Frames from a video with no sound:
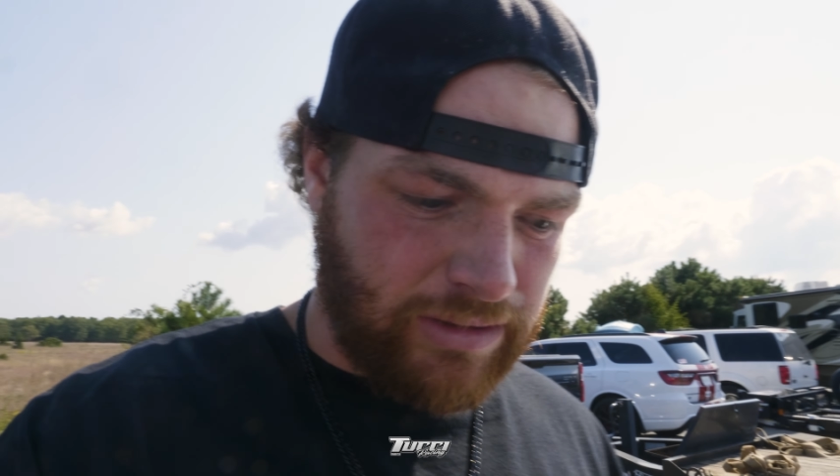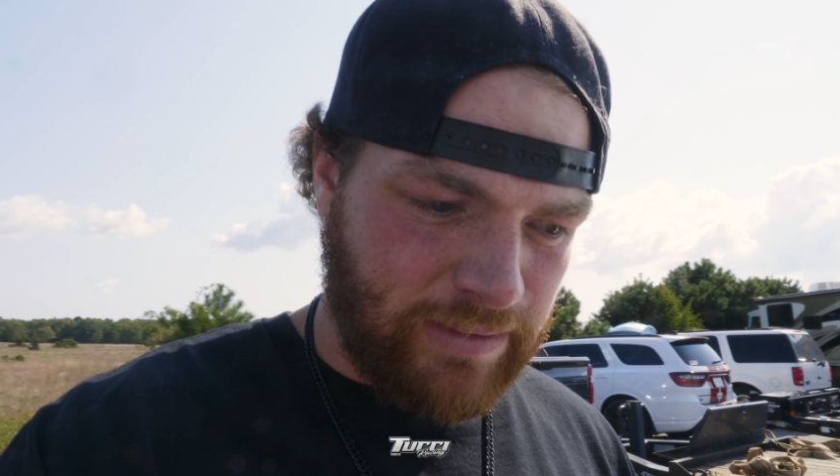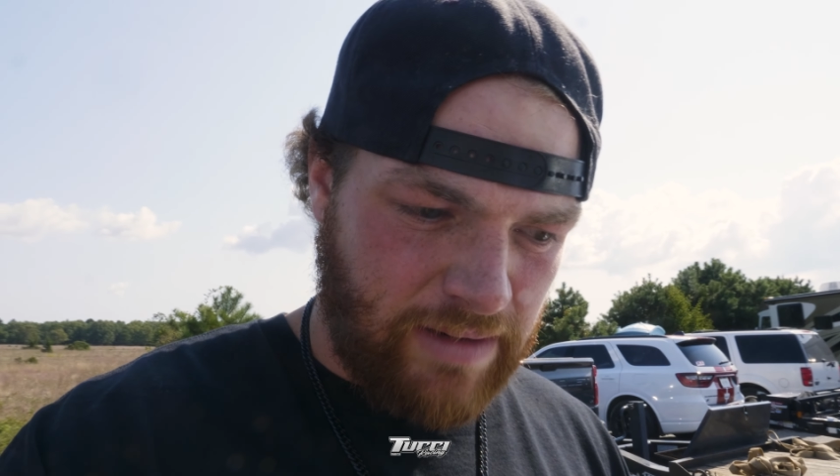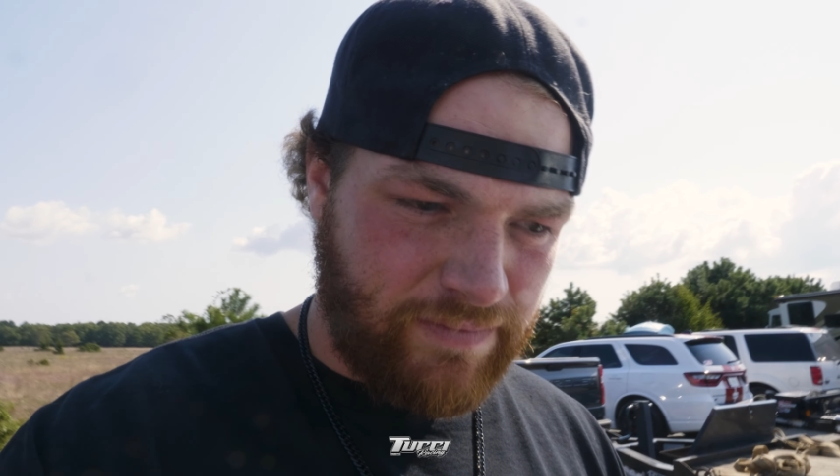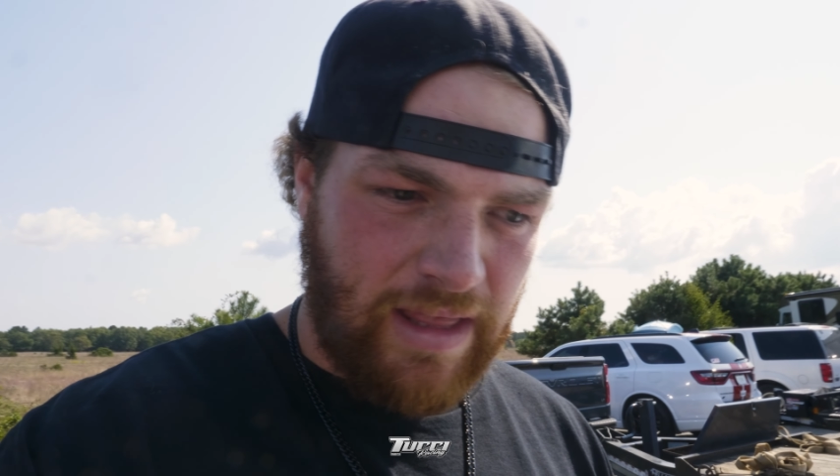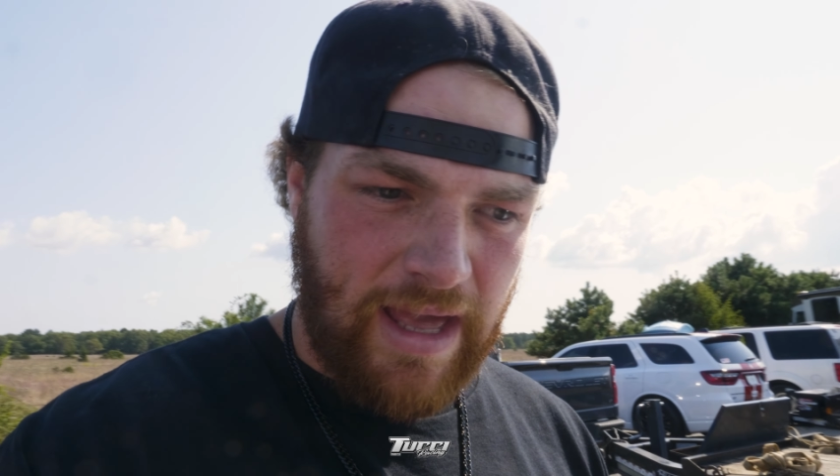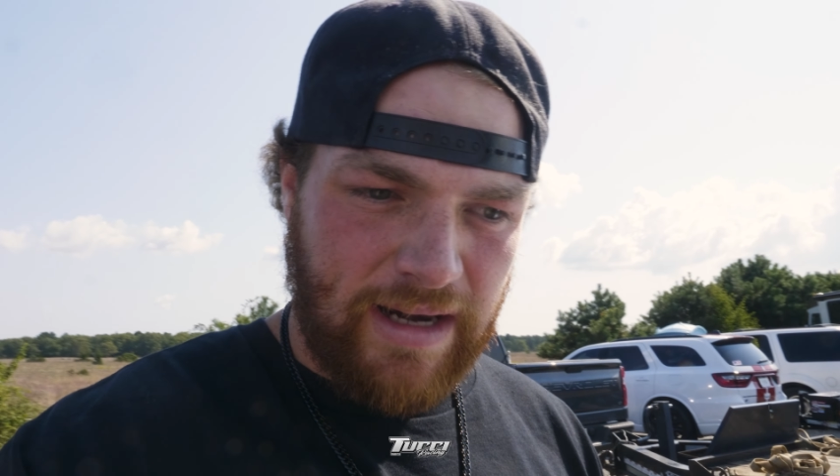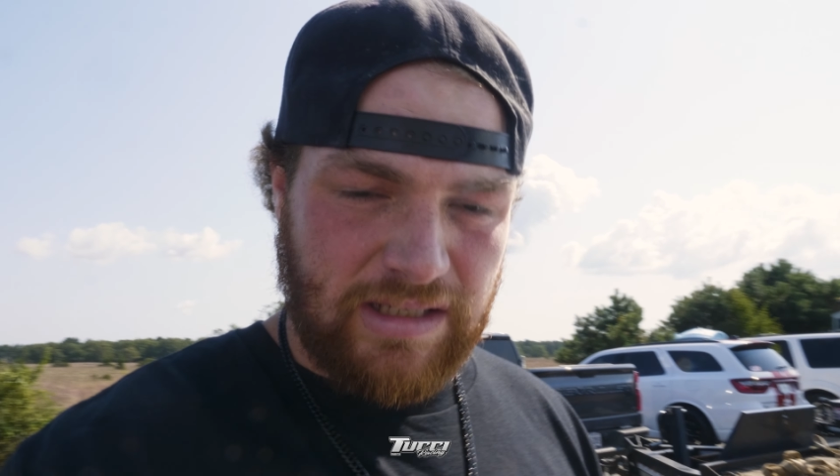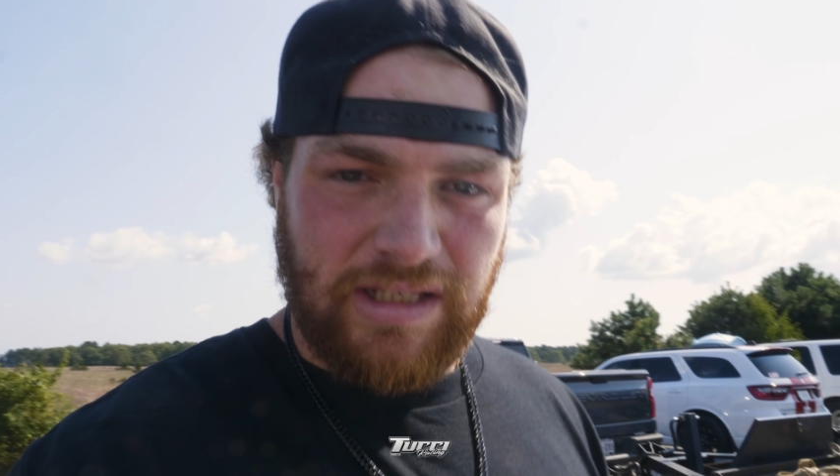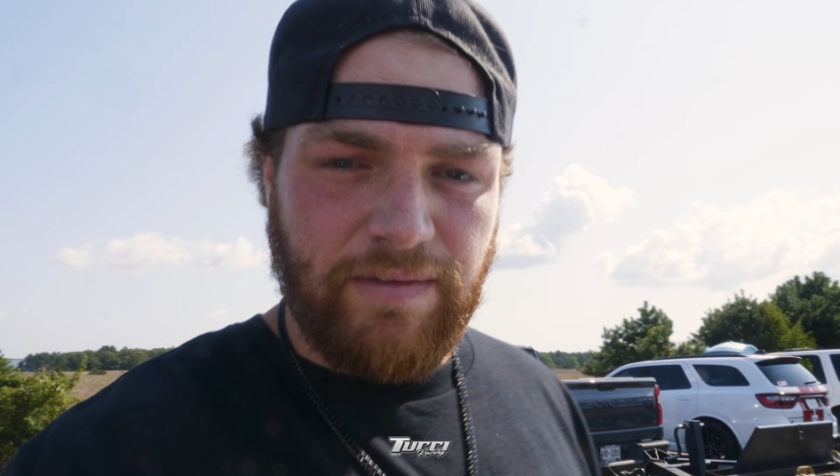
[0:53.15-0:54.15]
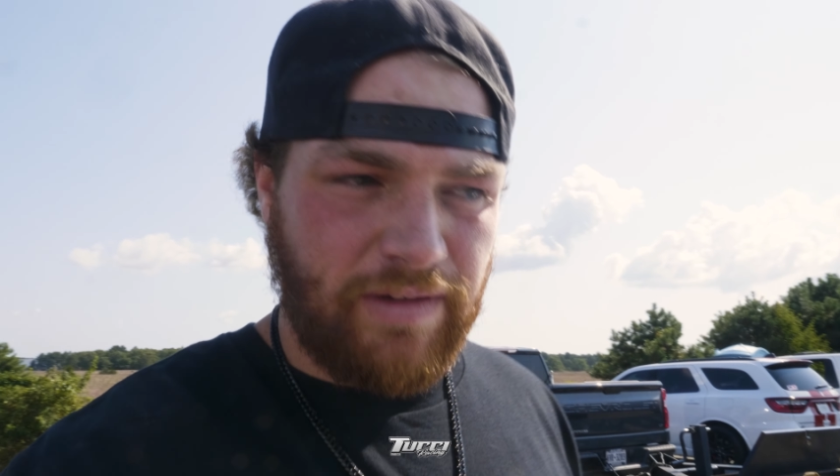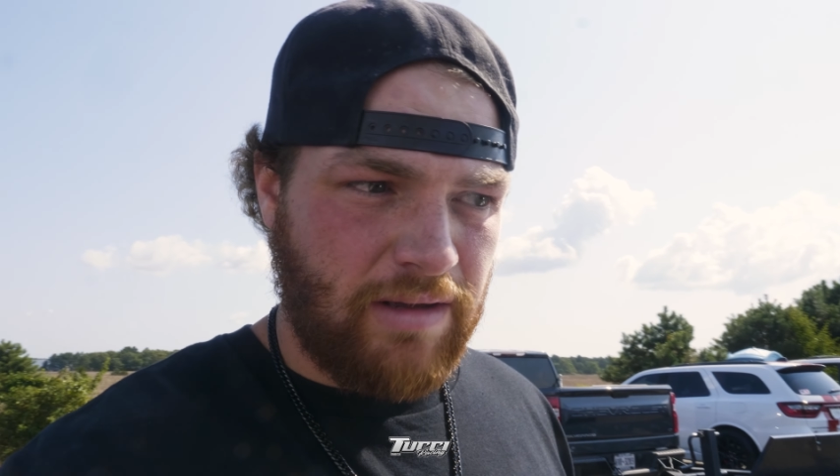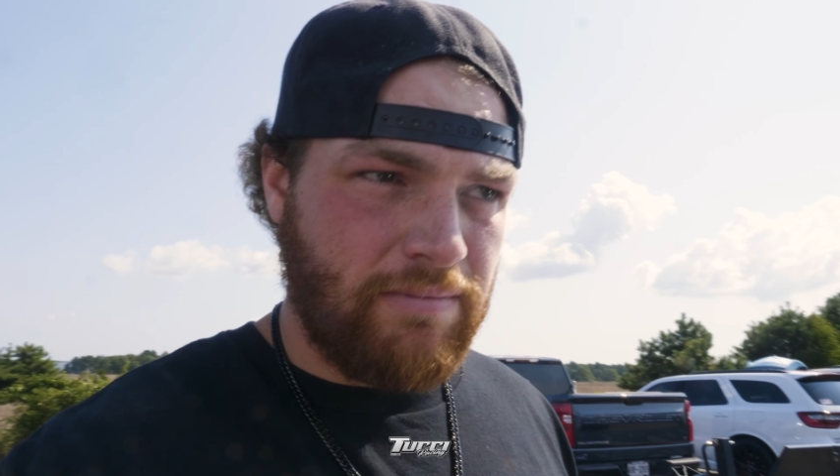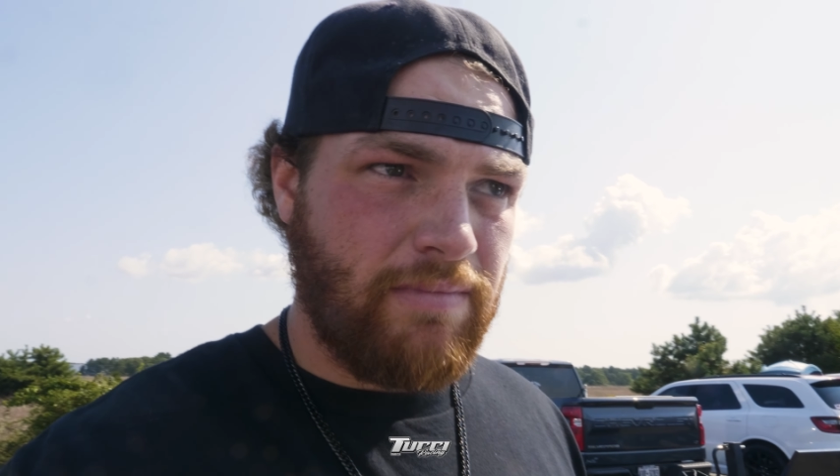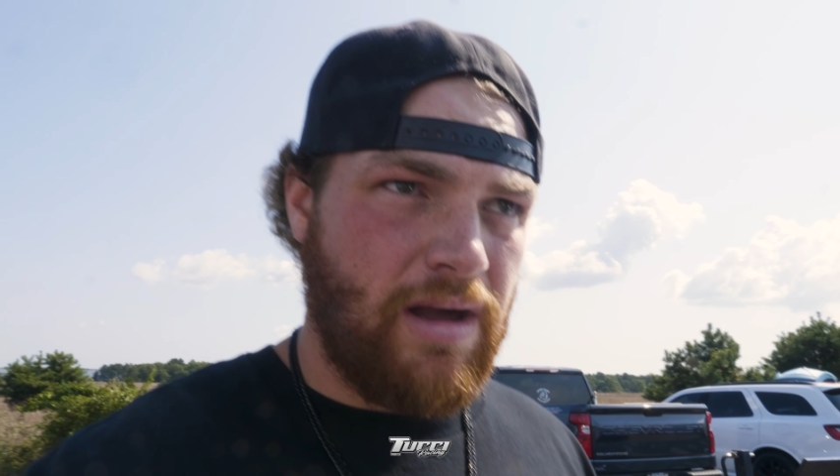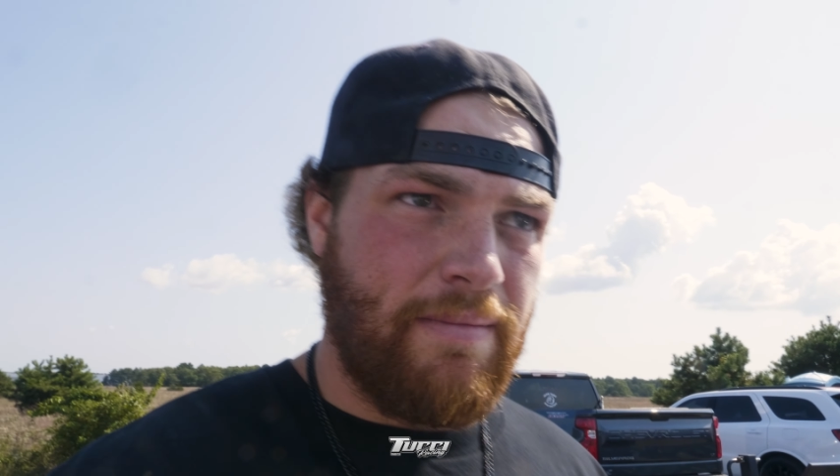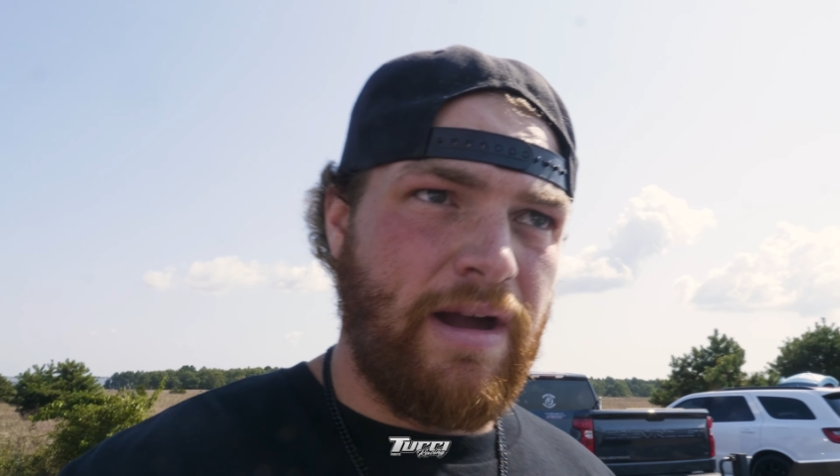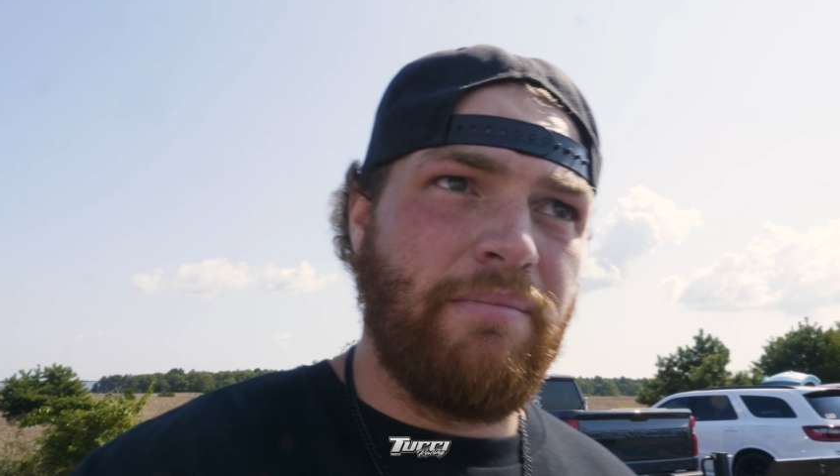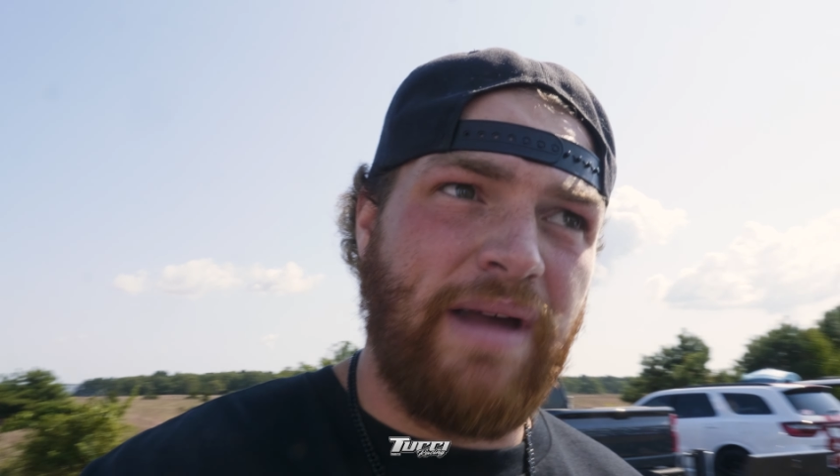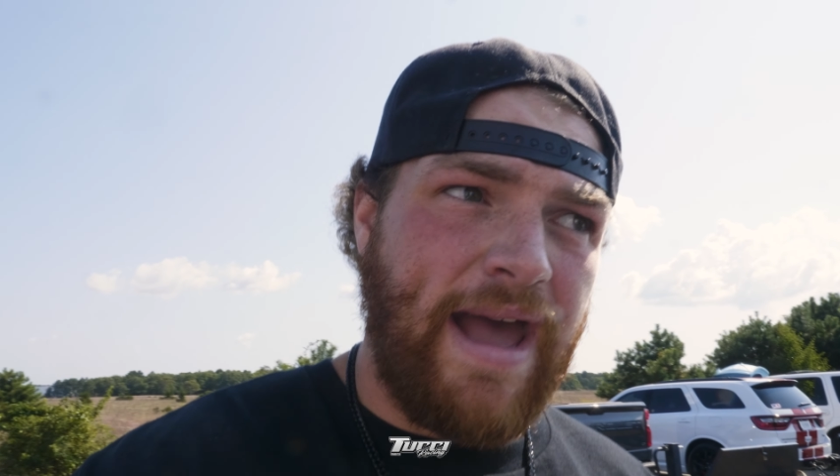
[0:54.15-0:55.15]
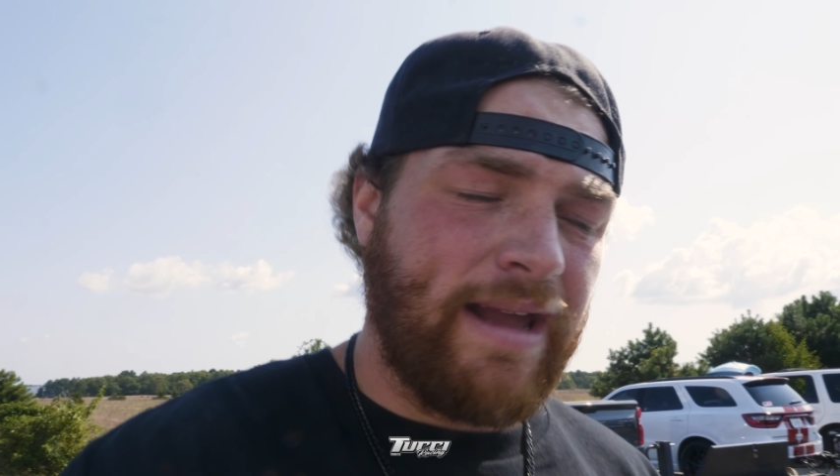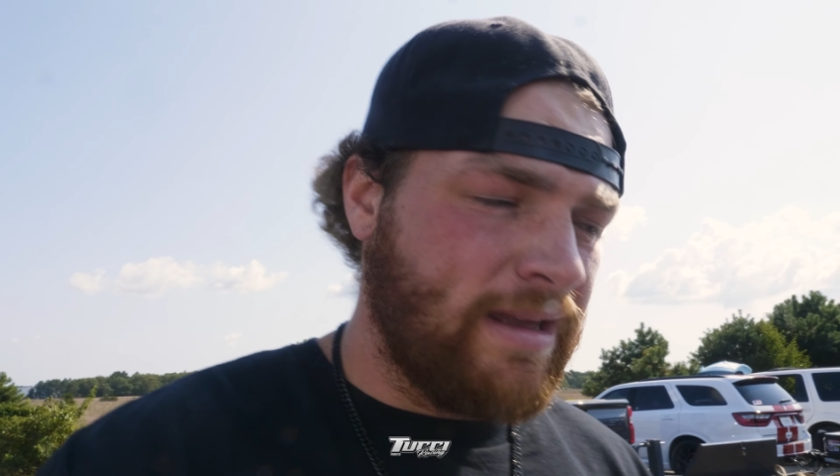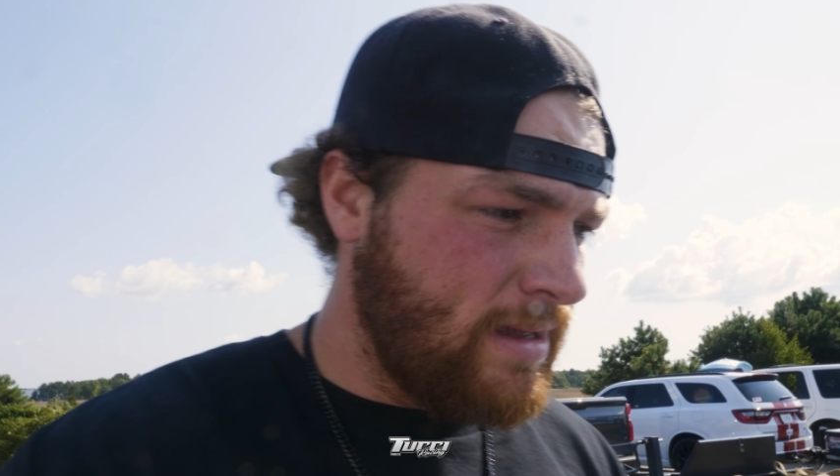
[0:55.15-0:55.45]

so we definitely added a significant amount back.